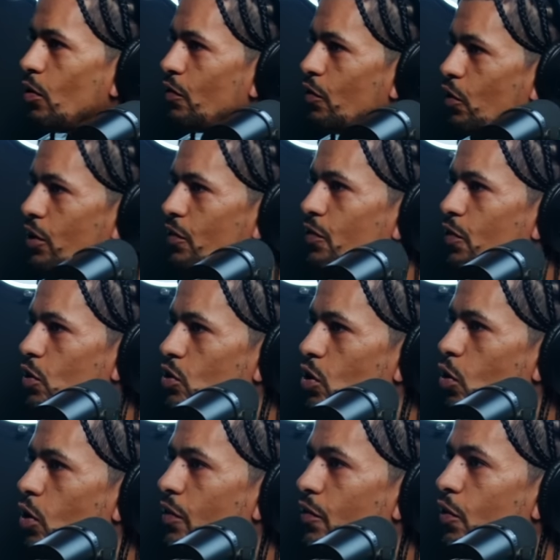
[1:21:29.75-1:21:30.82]
141st
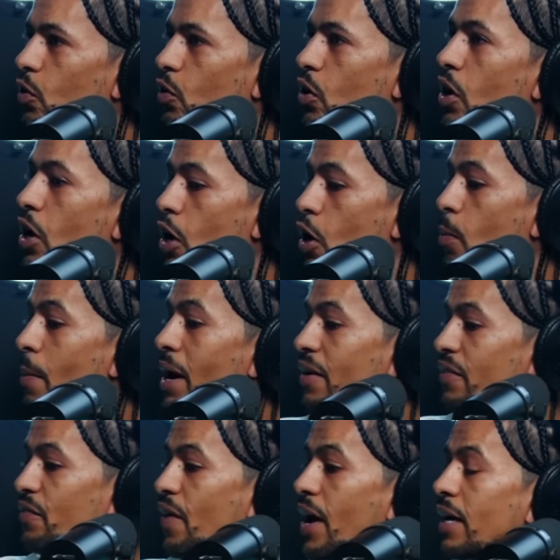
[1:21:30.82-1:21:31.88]
OFO.
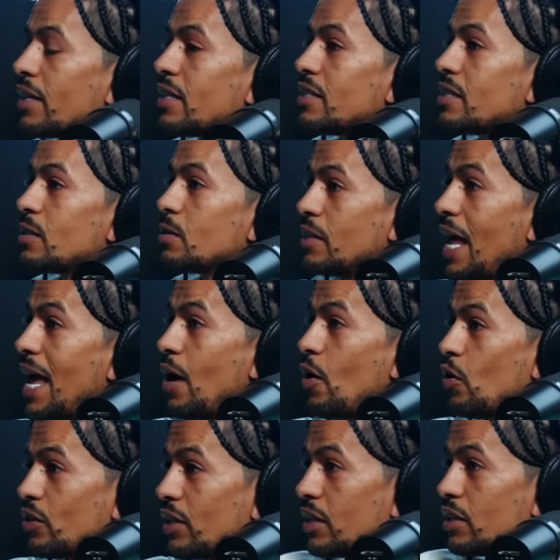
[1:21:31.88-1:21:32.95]
Matter of fact, this
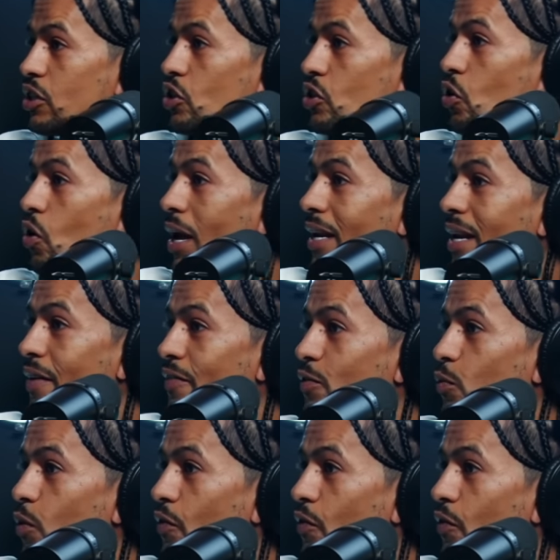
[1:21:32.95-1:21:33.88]
now the store I left